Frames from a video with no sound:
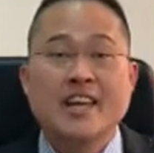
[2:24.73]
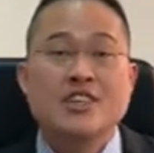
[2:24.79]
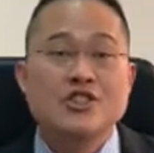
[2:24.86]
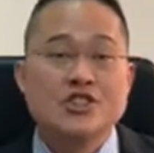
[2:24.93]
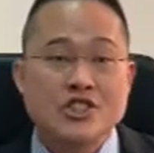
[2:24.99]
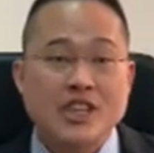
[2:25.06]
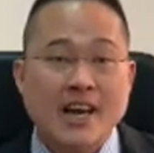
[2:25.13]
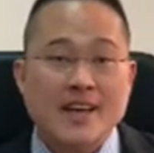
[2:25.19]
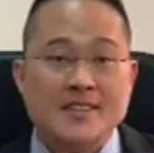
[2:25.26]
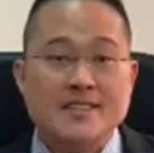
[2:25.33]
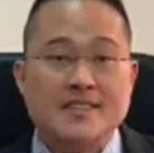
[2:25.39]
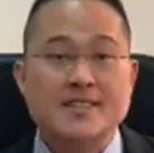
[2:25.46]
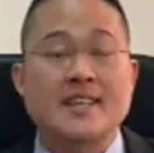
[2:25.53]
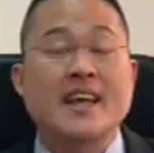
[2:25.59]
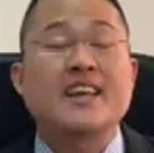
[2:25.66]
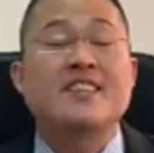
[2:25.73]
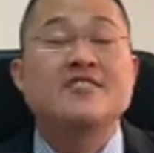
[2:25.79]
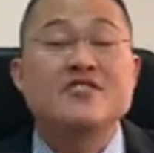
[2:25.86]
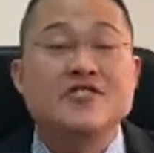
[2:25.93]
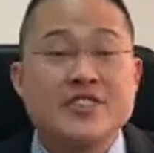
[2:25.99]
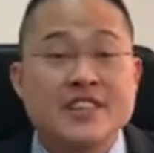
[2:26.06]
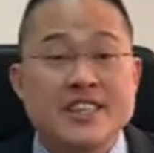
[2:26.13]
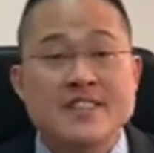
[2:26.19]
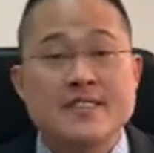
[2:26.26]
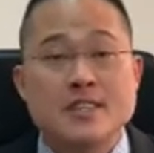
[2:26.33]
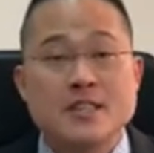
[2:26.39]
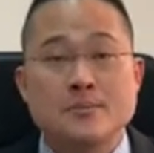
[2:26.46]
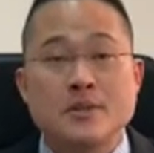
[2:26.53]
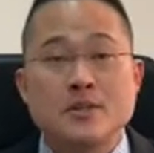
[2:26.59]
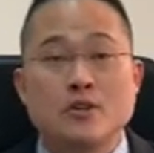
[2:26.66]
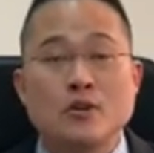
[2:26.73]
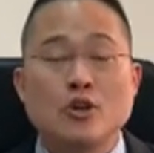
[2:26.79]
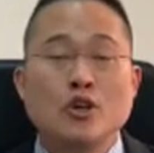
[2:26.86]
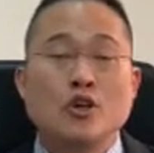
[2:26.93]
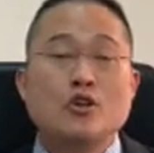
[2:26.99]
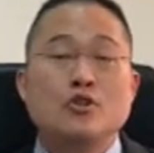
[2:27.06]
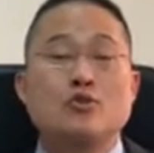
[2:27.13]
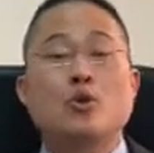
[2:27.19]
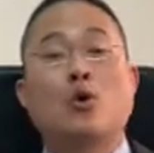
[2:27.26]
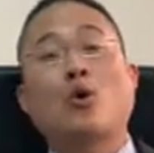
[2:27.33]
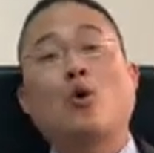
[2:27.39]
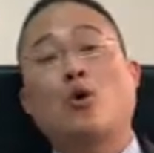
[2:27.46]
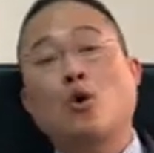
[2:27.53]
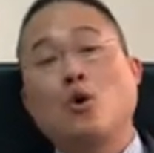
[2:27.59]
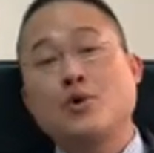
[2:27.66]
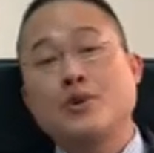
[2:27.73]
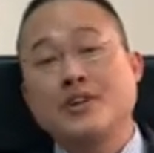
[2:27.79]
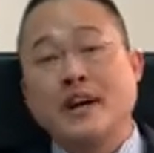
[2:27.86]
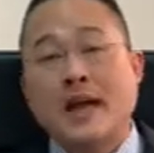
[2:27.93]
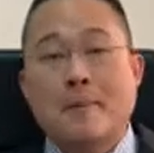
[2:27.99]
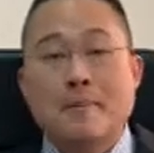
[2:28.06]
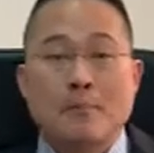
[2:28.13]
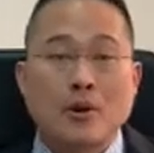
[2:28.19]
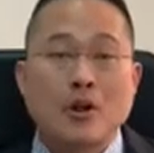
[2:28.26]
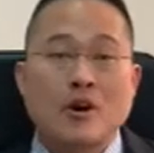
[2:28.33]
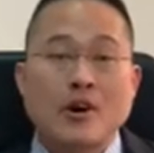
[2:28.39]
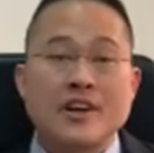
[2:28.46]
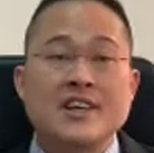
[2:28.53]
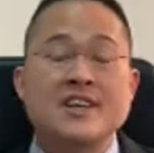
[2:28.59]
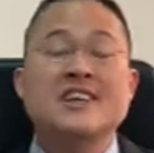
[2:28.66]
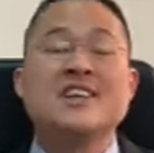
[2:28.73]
just and reasonable to hold the employer